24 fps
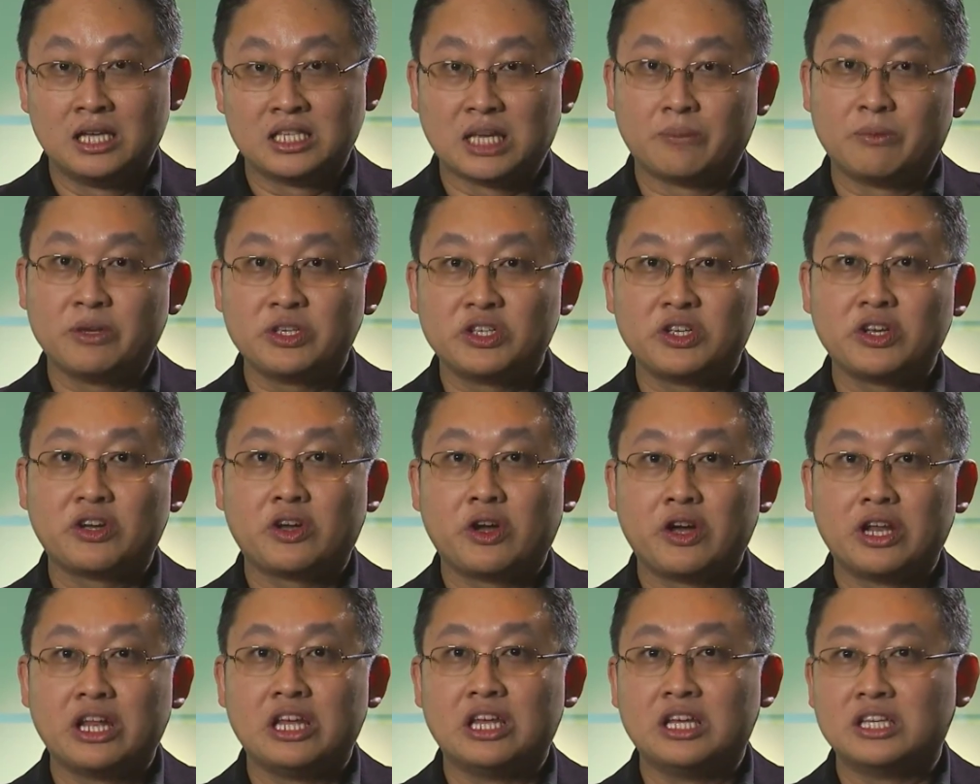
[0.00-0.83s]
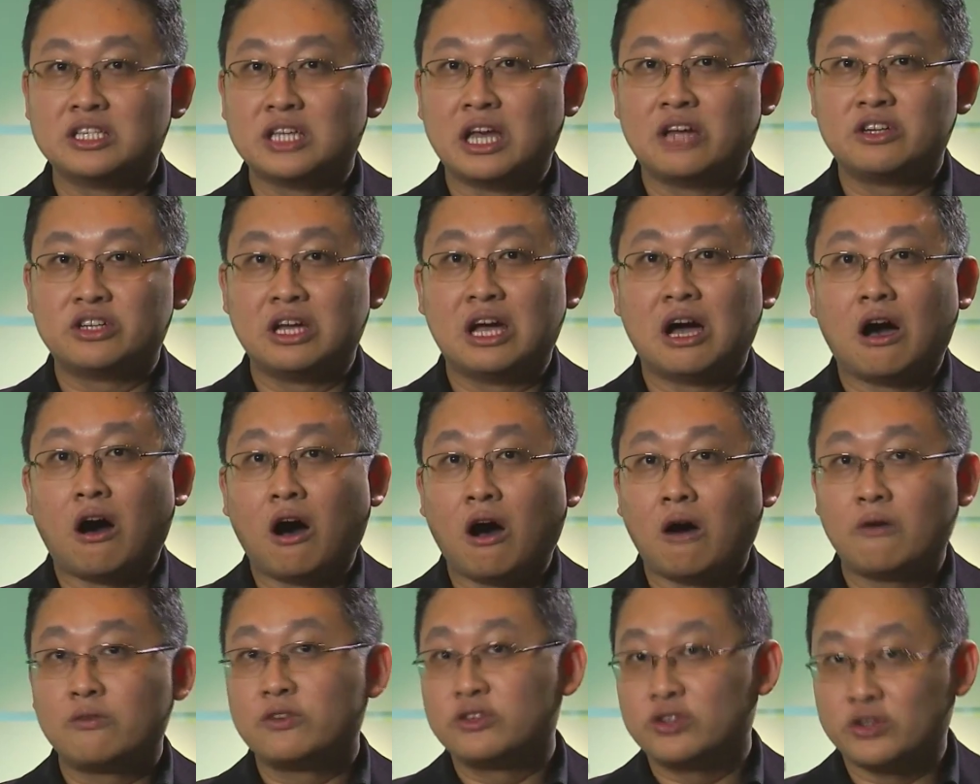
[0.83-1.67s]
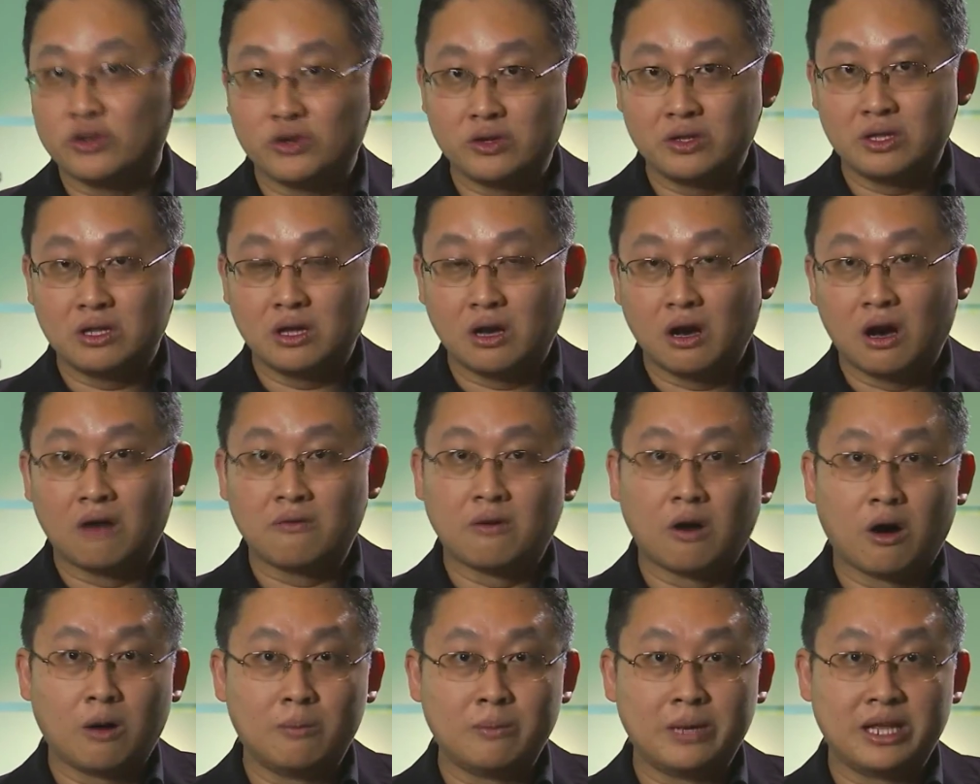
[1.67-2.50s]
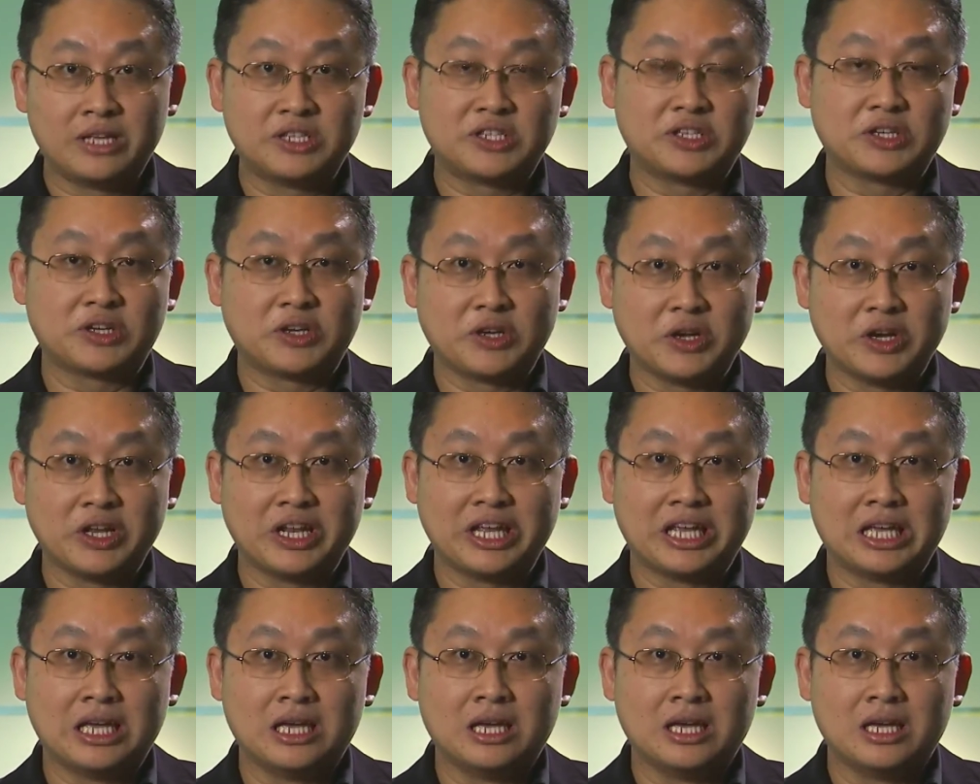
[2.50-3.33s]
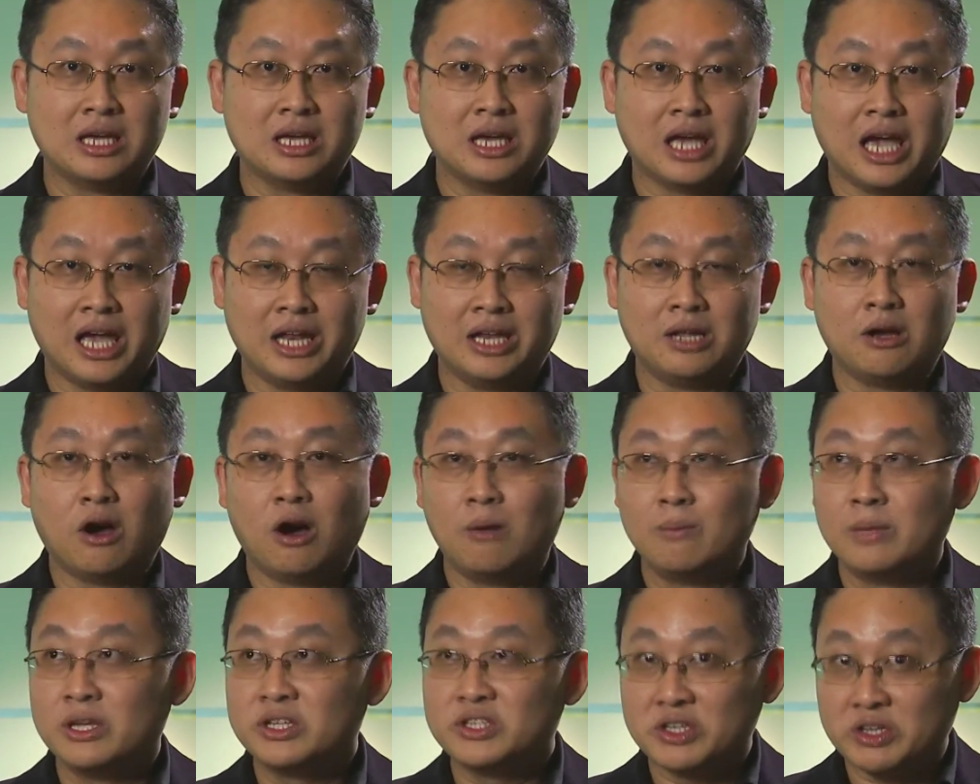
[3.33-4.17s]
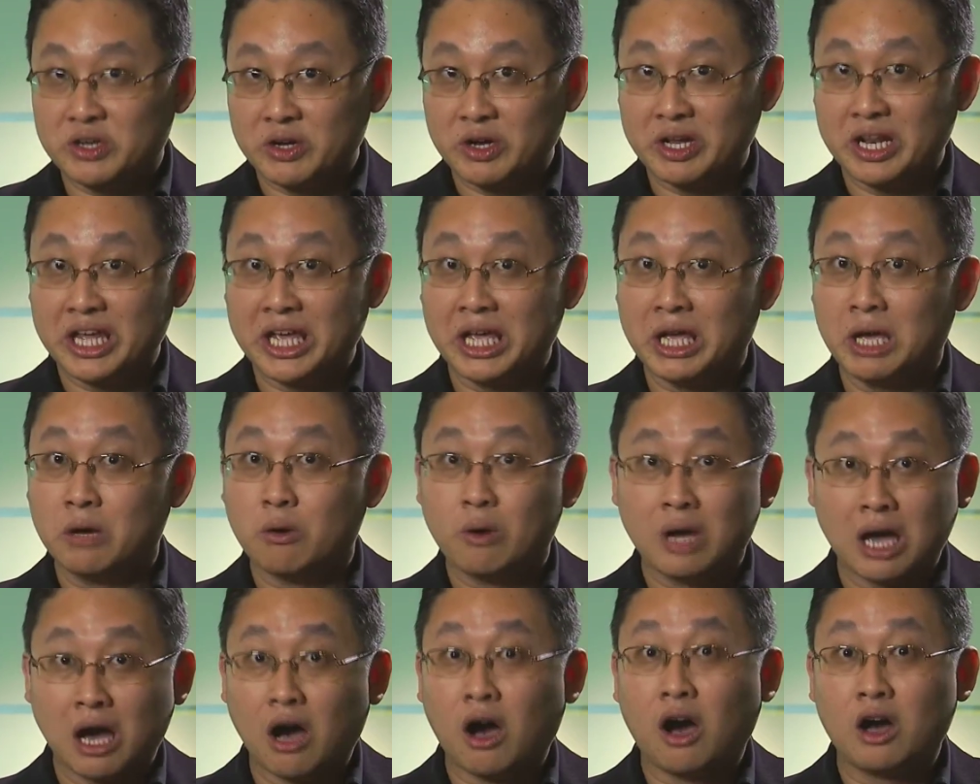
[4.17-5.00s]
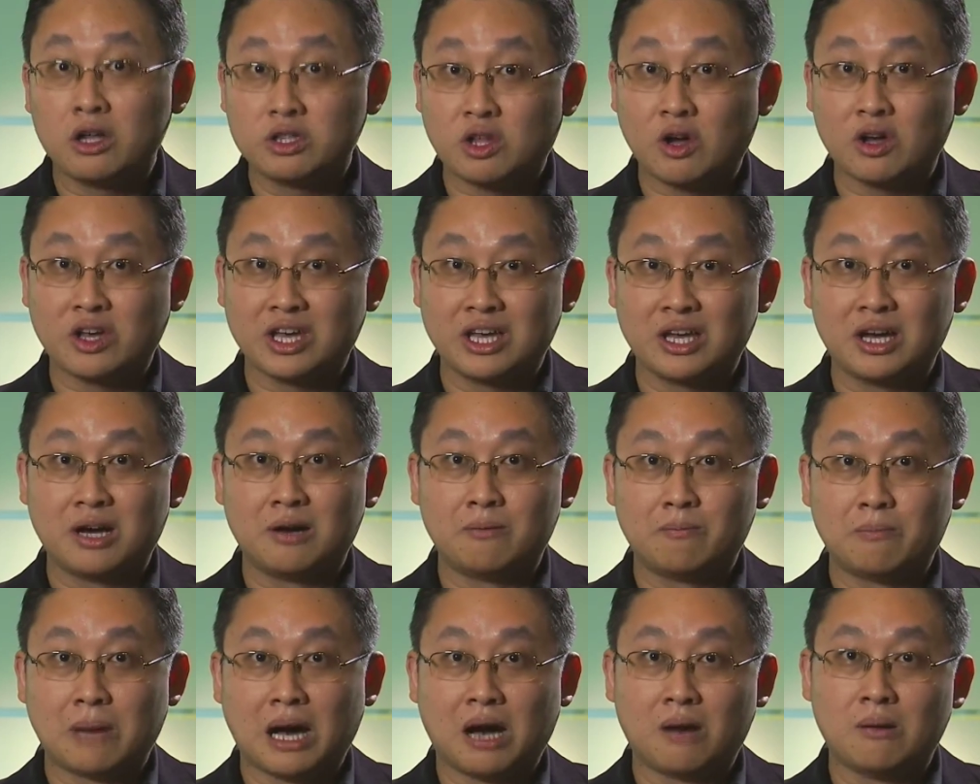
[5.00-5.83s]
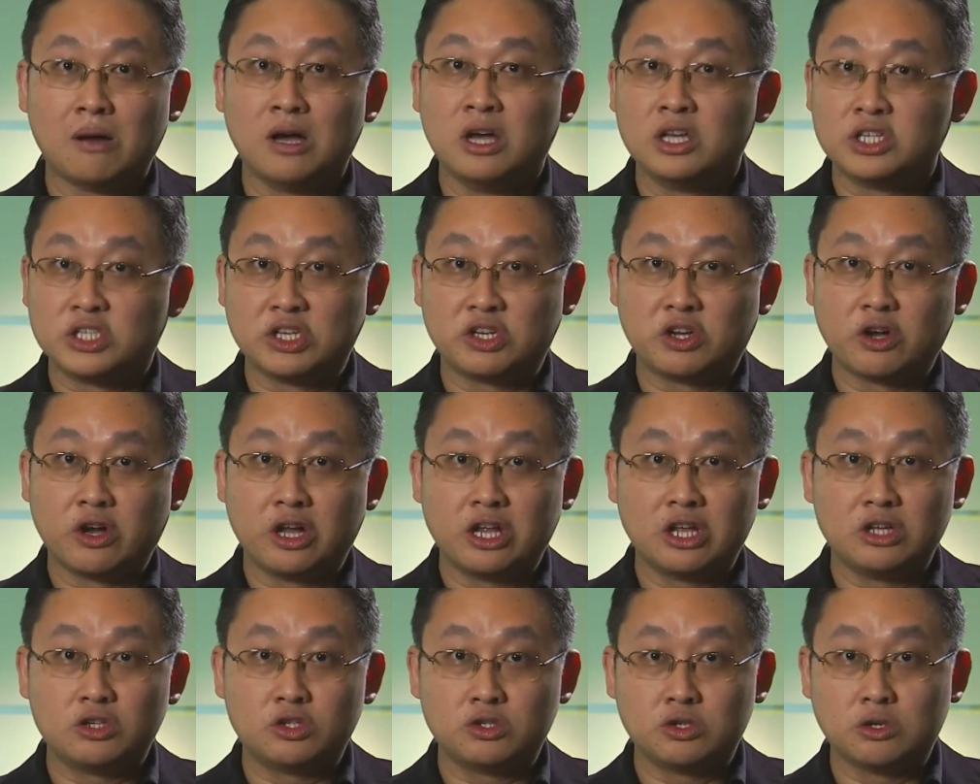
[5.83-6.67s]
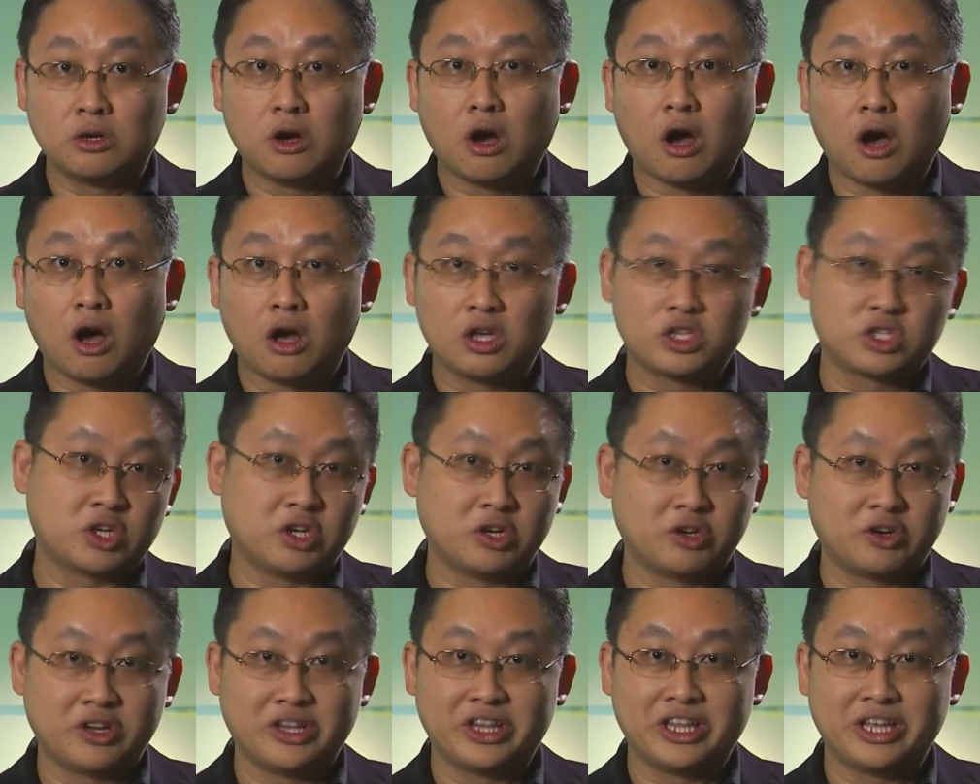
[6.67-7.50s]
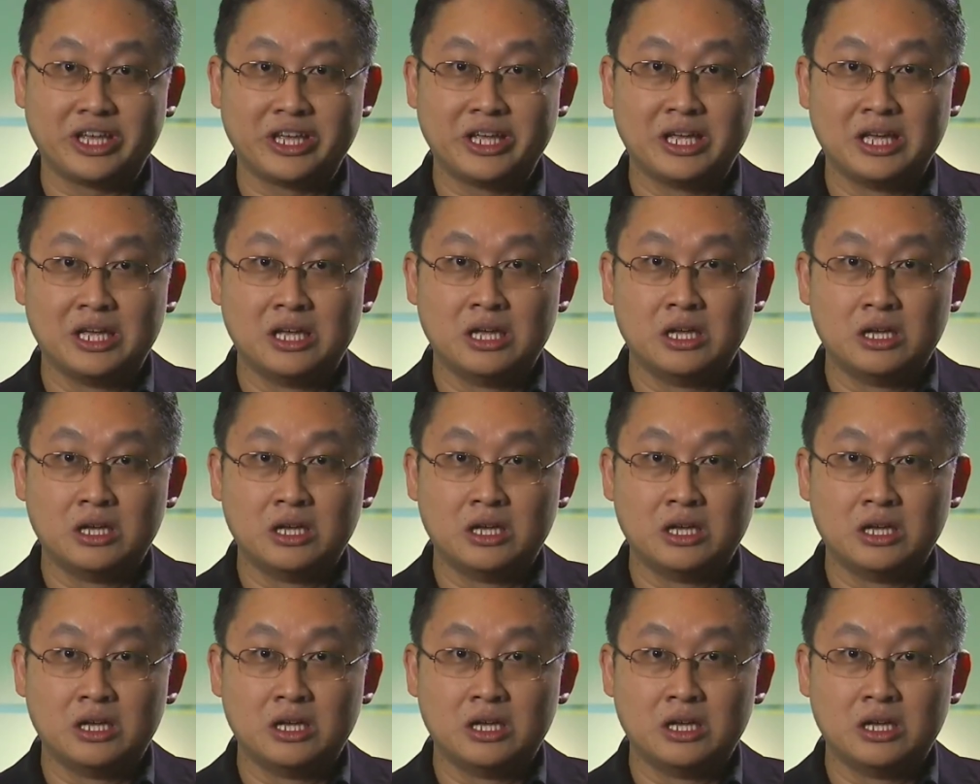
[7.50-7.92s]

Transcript: Cybersecurity is actually an offshoot of Homeland Security. And in Homeland Security, we are all talking about security through obscurity.